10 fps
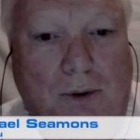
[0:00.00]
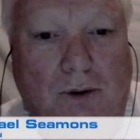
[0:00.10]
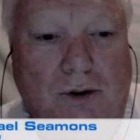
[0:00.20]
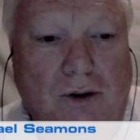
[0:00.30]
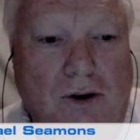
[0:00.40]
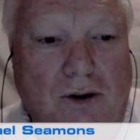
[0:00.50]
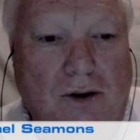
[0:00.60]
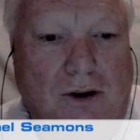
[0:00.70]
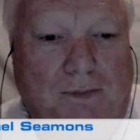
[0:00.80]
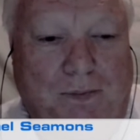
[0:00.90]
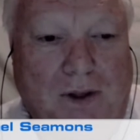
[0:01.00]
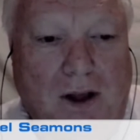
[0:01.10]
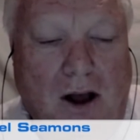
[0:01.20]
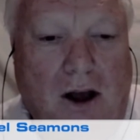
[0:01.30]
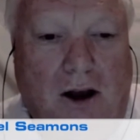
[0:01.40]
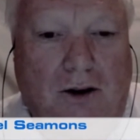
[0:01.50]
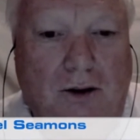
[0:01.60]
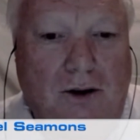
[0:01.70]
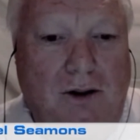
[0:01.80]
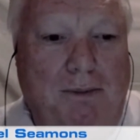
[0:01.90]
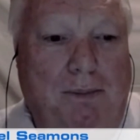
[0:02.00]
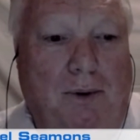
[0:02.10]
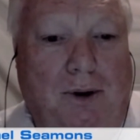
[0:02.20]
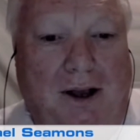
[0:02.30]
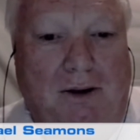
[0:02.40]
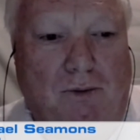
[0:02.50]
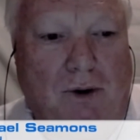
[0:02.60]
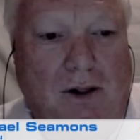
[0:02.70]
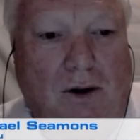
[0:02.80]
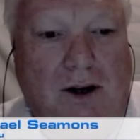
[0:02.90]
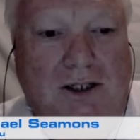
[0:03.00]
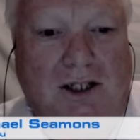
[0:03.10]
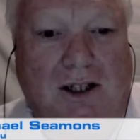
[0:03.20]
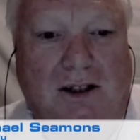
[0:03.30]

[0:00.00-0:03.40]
your new unit. A Google employee realised